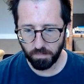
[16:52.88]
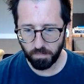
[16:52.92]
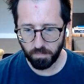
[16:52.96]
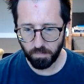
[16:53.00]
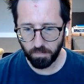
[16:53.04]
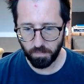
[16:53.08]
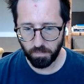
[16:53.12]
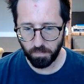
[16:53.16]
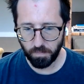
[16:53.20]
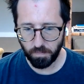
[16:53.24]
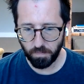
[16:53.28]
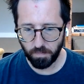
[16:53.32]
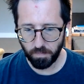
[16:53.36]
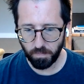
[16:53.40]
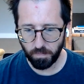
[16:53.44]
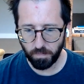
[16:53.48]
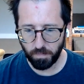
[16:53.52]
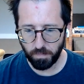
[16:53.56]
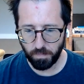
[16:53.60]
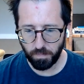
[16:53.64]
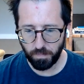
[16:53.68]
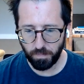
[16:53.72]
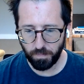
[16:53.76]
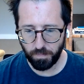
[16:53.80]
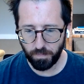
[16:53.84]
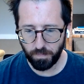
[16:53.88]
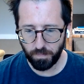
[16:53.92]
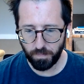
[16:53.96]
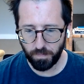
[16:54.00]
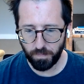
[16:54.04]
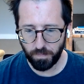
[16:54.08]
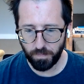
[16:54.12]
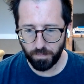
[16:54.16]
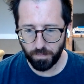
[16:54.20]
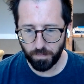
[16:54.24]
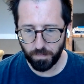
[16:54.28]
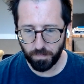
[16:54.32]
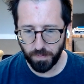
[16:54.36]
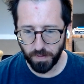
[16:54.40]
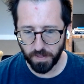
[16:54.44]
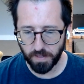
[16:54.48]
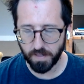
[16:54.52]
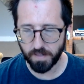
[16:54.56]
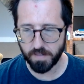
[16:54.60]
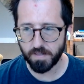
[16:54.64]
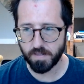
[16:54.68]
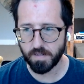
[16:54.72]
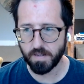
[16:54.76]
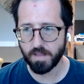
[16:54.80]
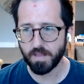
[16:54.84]
the
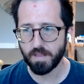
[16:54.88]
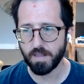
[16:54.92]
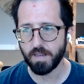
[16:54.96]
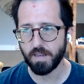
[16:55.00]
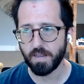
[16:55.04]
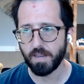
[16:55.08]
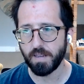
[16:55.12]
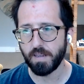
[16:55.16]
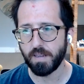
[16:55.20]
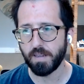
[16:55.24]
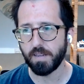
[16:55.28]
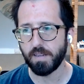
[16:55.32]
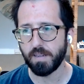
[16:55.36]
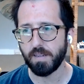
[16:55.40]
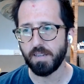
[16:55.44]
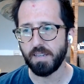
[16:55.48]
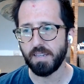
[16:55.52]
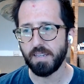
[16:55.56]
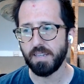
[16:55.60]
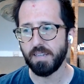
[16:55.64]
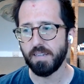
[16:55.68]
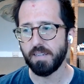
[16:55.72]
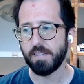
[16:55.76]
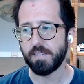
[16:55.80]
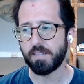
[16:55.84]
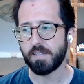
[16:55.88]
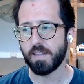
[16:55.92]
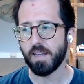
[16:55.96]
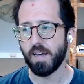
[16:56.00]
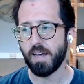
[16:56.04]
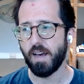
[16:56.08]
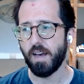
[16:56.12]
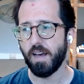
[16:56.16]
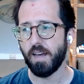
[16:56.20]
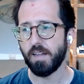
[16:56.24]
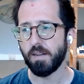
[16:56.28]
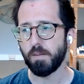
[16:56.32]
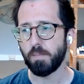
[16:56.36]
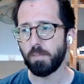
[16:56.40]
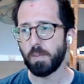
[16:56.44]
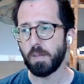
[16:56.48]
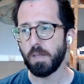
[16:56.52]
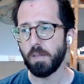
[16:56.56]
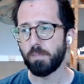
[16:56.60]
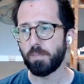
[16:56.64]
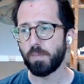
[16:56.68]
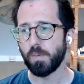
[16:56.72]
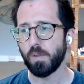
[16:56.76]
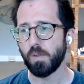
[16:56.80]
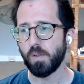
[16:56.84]
biggest thing is
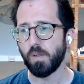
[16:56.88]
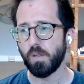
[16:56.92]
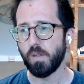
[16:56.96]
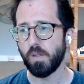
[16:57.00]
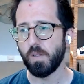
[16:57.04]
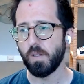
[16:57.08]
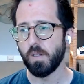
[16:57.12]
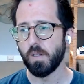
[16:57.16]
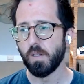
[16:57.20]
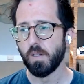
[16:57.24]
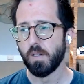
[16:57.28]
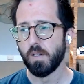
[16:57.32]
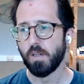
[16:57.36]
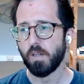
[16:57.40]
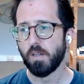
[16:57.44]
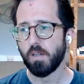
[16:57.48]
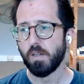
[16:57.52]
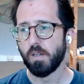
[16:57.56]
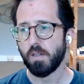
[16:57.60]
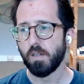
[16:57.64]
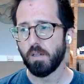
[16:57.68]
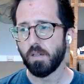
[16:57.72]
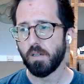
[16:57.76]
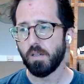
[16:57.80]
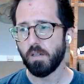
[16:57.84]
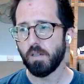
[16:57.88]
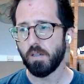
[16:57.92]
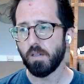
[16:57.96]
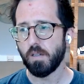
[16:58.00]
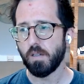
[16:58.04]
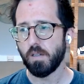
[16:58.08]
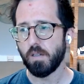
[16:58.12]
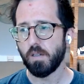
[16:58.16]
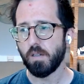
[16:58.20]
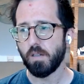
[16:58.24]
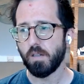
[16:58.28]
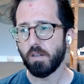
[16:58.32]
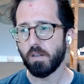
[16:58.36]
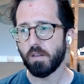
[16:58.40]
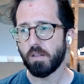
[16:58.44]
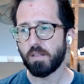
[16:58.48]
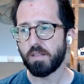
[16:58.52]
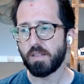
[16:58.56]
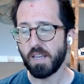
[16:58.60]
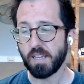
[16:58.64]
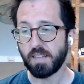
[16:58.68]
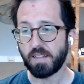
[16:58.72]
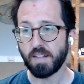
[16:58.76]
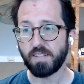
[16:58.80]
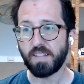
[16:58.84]
that people
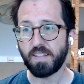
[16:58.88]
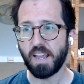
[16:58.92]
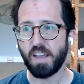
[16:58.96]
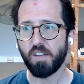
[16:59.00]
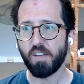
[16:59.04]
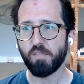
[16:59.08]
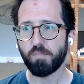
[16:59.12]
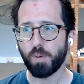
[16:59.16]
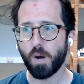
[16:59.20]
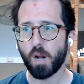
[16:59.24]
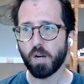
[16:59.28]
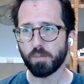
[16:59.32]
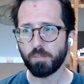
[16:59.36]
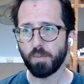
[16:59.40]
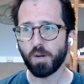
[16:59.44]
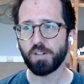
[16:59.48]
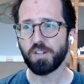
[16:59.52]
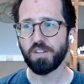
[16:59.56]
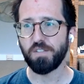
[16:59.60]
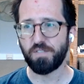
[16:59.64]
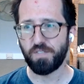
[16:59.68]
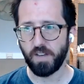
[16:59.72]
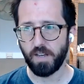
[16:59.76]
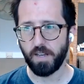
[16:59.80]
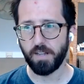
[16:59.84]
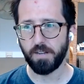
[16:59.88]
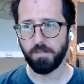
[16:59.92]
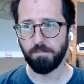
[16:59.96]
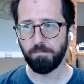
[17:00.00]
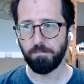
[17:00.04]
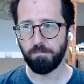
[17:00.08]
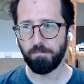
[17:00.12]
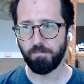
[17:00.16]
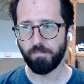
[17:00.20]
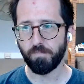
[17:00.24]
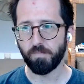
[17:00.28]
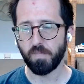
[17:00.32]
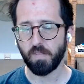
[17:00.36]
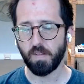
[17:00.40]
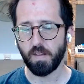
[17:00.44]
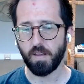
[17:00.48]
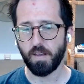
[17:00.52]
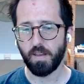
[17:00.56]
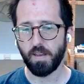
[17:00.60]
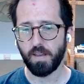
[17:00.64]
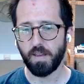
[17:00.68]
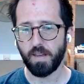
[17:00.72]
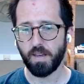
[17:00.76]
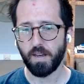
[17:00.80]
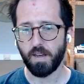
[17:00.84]
think that they have product market fit
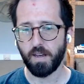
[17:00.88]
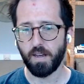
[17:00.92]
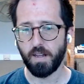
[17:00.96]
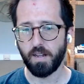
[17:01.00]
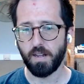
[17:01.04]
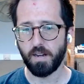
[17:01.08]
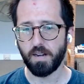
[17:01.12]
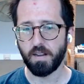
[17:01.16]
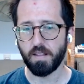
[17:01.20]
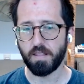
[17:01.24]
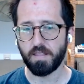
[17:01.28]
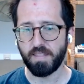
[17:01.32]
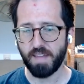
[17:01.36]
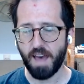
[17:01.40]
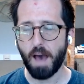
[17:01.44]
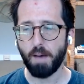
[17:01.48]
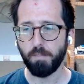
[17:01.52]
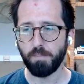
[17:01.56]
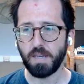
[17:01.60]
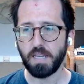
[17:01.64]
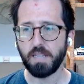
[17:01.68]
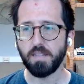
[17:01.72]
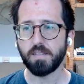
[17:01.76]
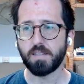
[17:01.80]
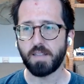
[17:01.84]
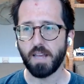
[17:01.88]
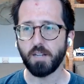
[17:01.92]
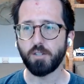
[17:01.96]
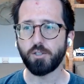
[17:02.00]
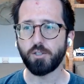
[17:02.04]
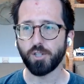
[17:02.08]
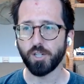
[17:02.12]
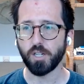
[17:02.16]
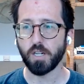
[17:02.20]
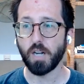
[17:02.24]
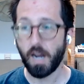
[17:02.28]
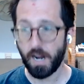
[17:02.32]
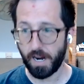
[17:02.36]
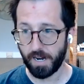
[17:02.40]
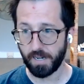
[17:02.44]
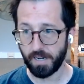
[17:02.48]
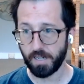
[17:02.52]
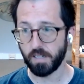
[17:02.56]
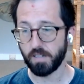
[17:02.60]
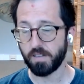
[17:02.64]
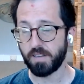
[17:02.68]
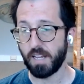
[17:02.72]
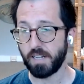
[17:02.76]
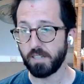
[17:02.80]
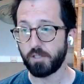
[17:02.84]
and that means they
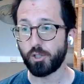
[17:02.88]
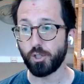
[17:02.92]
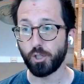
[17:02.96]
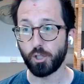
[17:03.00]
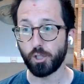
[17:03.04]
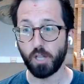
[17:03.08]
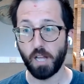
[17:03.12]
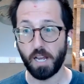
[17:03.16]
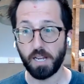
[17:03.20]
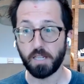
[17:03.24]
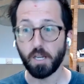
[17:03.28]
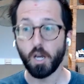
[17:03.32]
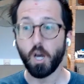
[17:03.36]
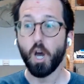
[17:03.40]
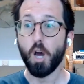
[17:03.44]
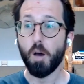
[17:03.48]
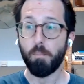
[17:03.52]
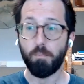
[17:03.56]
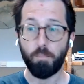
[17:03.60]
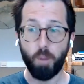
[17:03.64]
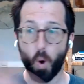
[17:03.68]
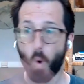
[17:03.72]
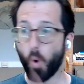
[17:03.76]
should hire they should